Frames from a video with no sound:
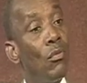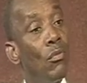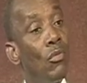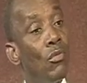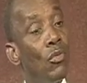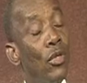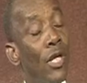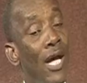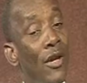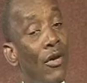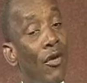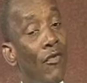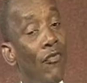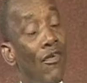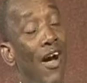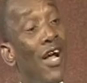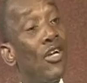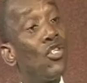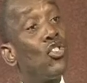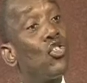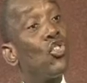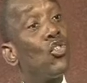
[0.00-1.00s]
kind of
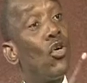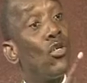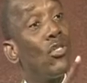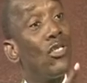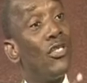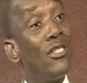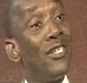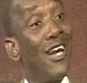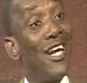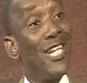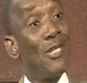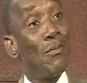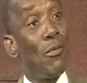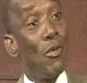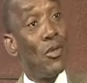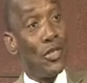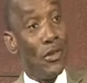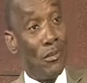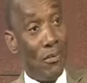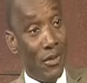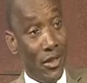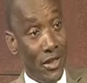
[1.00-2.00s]
outsourced their
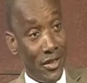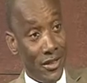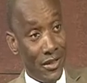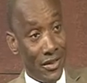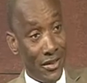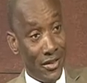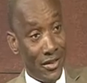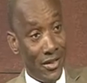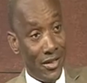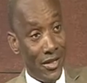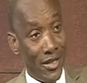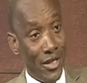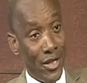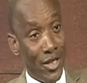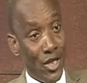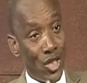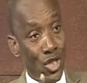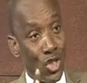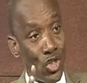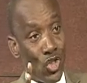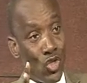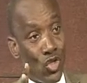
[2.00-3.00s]
responsibility
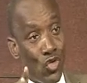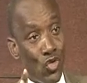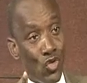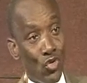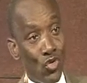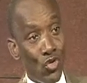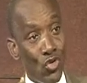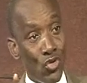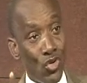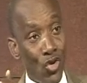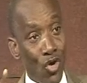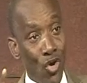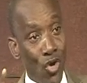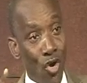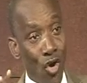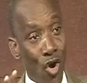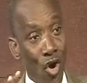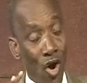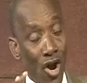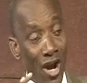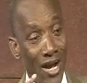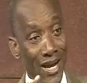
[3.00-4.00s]
to
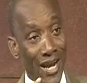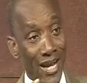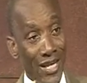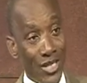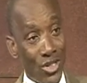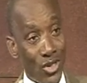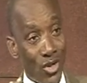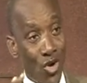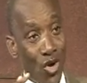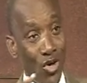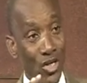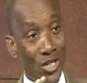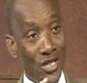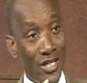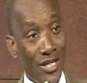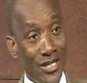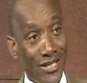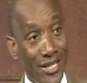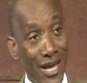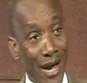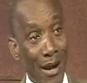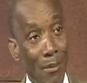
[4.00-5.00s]
organize, coordinate,
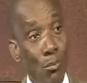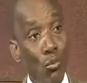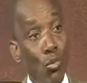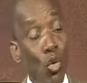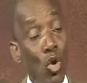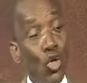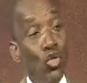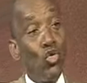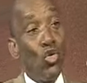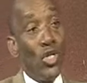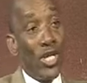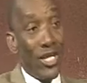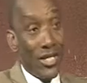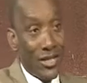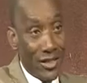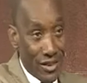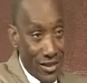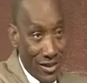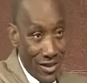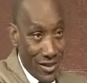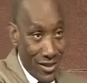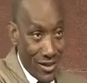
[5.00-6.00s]
and modulate
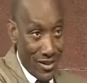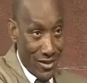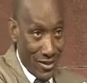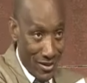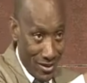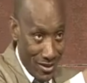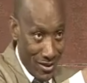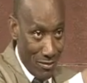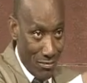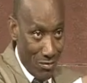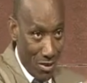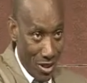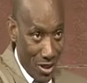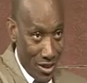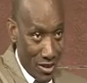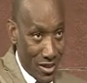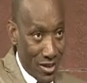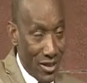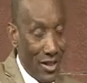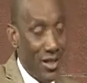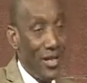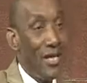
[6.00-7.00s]
this debate
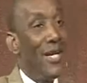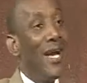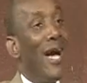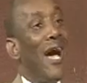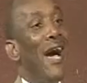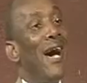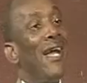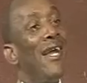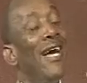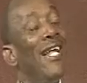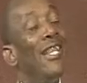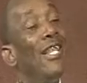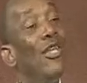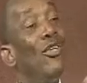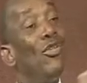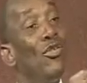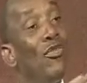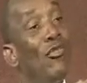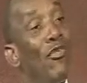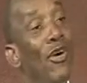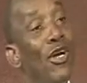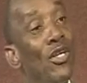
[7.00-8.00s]
and handed it
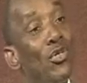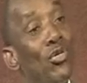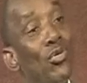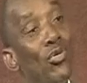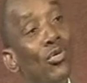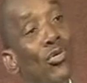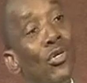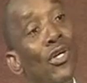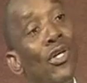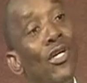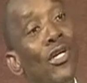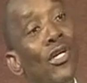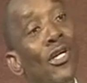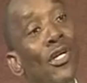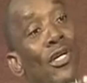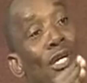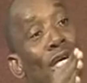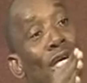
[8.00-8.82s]
over to a